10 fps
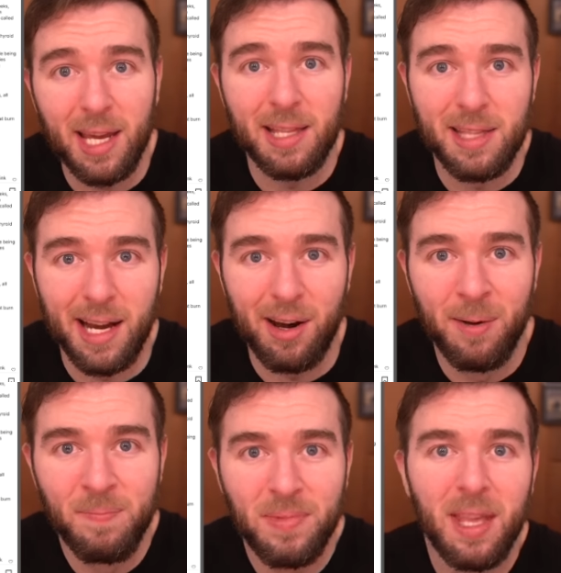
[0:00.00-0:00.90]
in
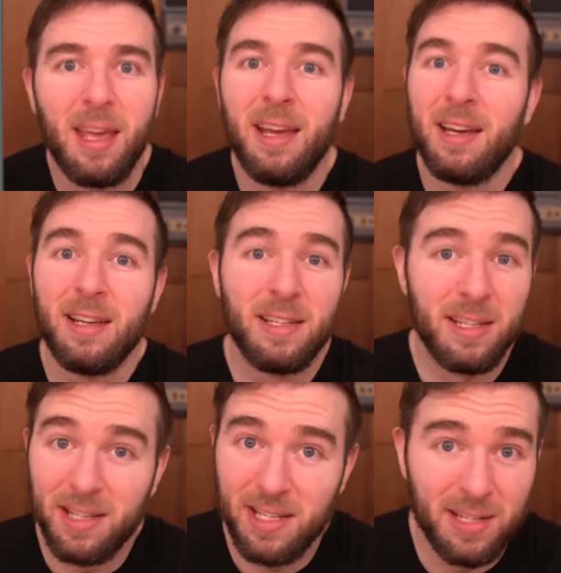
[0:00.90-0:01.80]
there
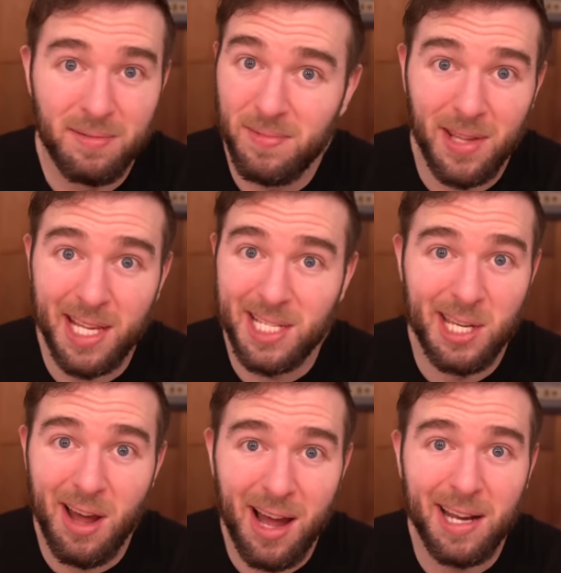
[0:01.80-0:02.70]
is
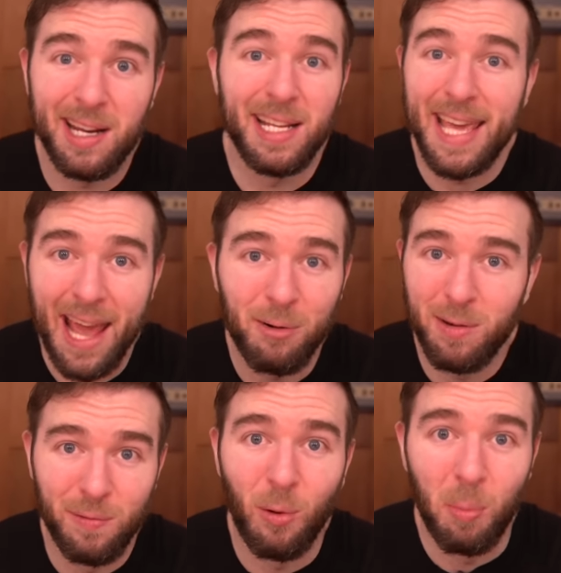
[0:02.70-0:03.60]
not
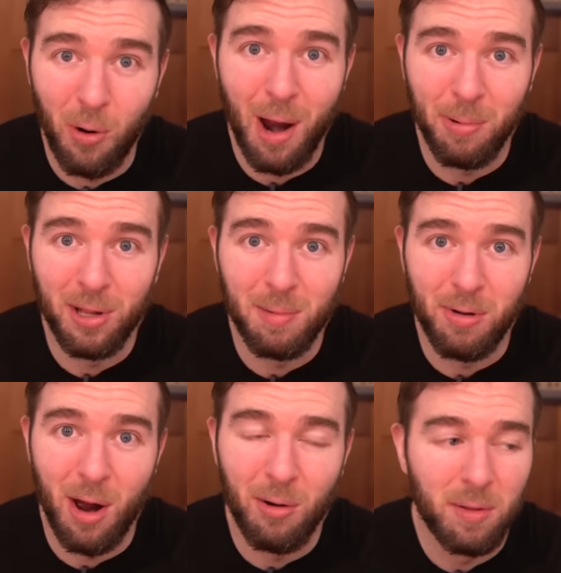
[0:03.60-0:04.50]
counted for properly,
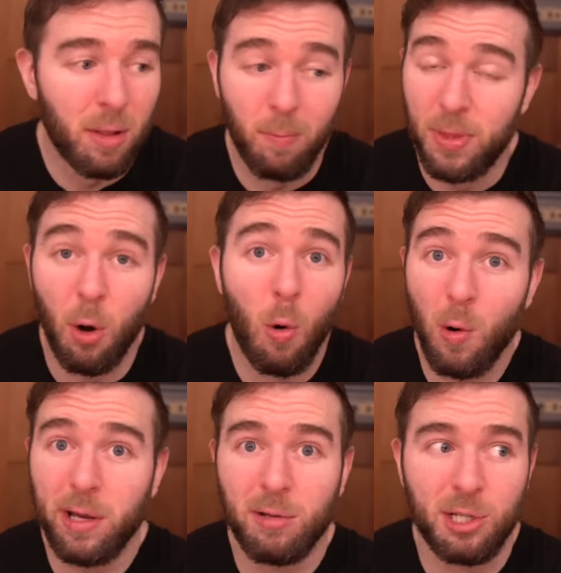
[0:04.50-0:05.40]
bro. The
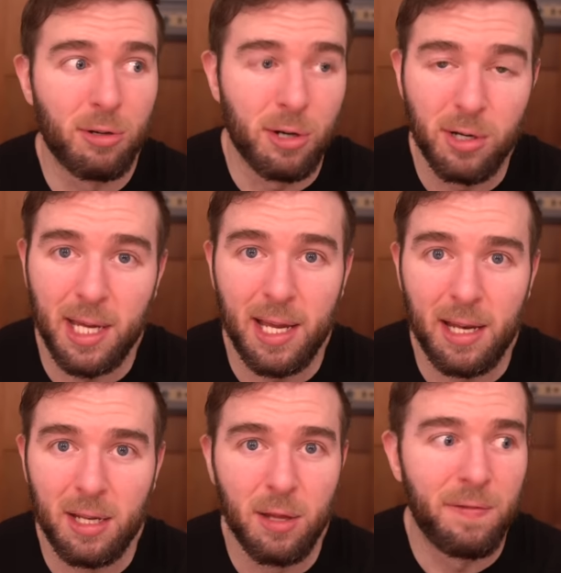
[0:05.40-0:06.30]
oils you're cooking
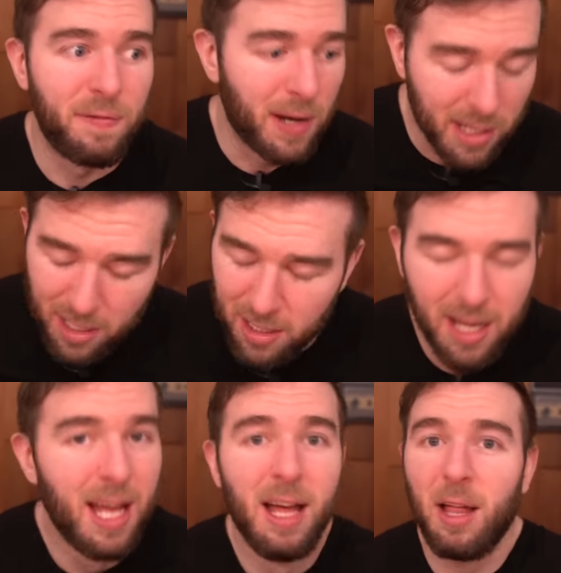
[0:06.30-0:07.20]
in, the fucking,
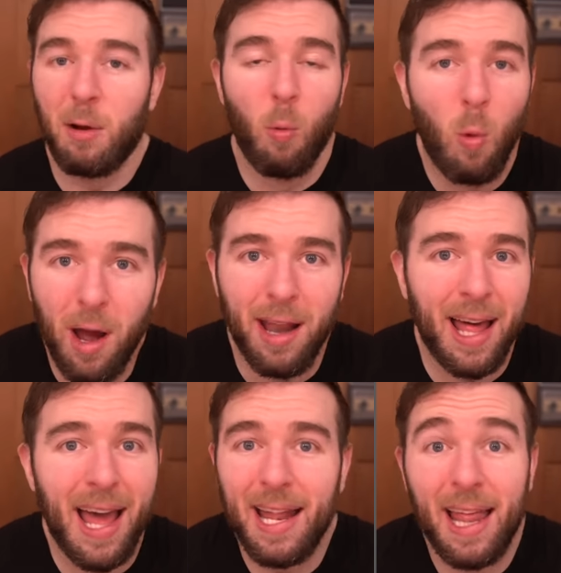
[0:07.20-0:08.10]
like what?
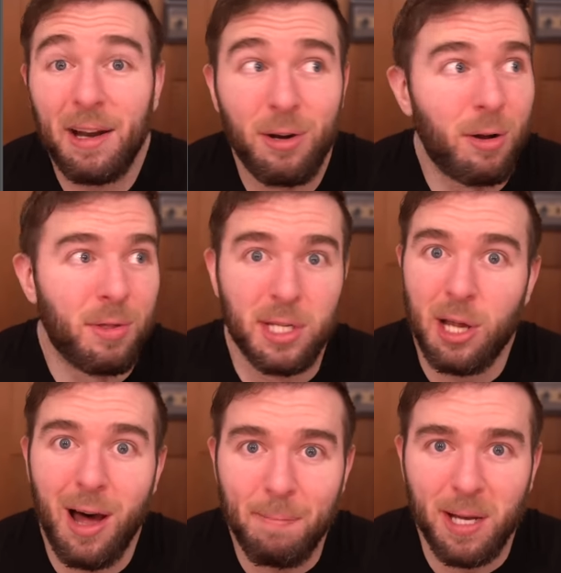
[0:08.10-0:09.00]
I, I don't know, the
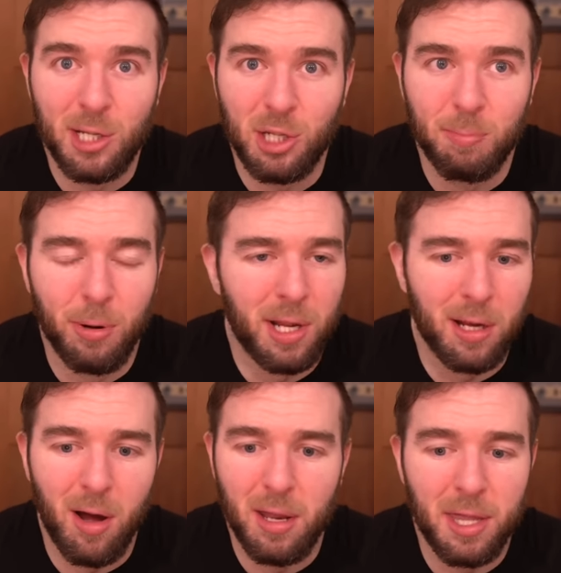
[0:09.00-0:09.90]
toppings you're putting
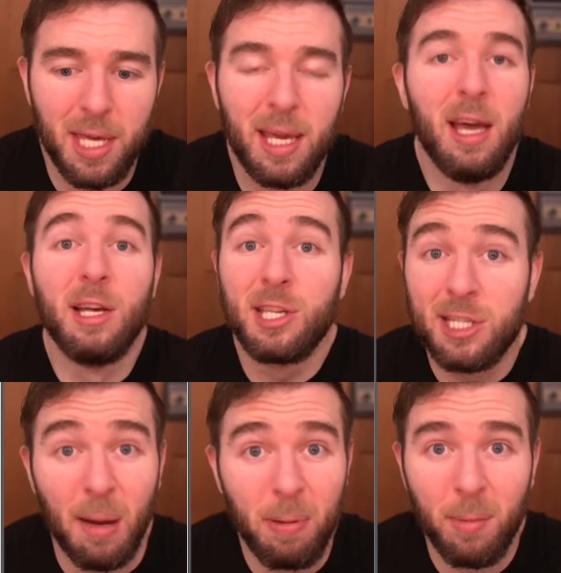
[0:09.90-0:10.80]
on, the
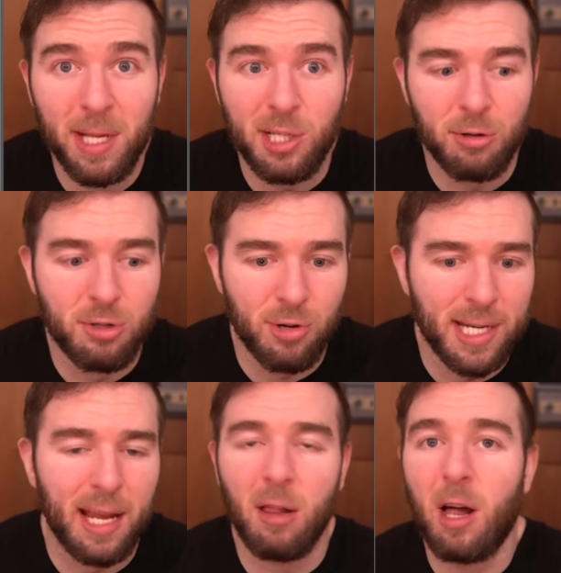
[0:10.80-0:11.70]
supplements you're
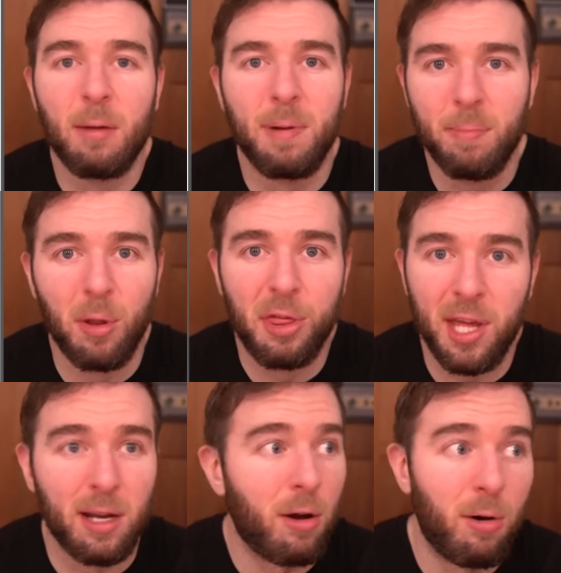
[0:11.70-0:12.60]
drinking. A lot of people
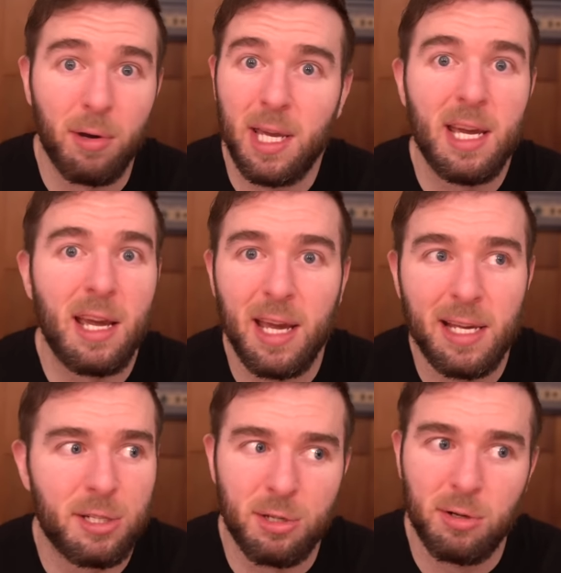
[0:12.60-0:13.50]
think, oh, E
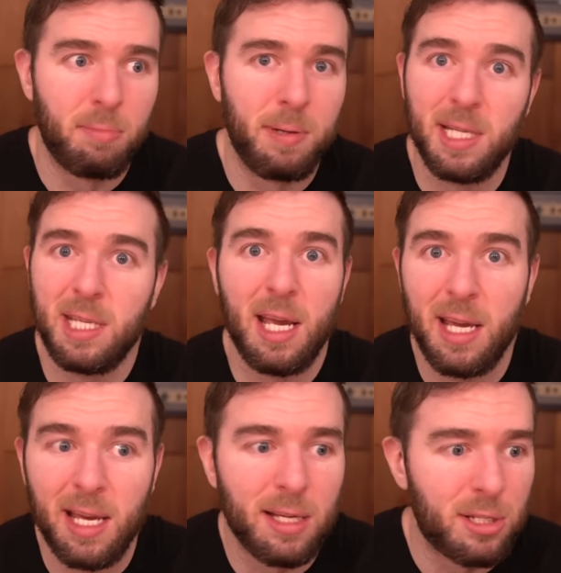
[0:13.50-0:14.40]
A As or B C
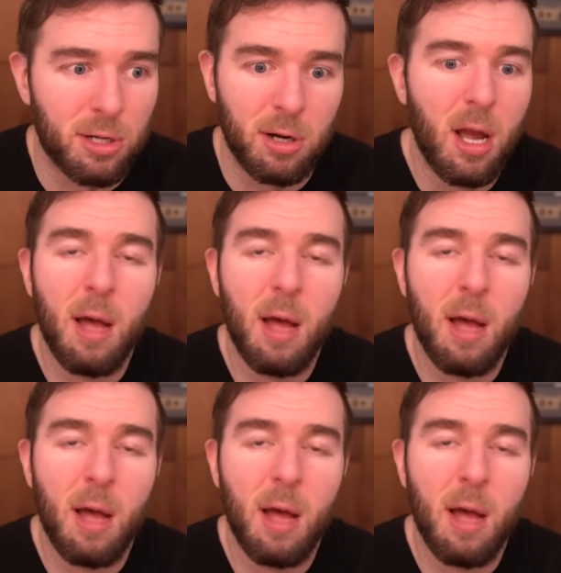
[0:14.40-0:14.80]
A As or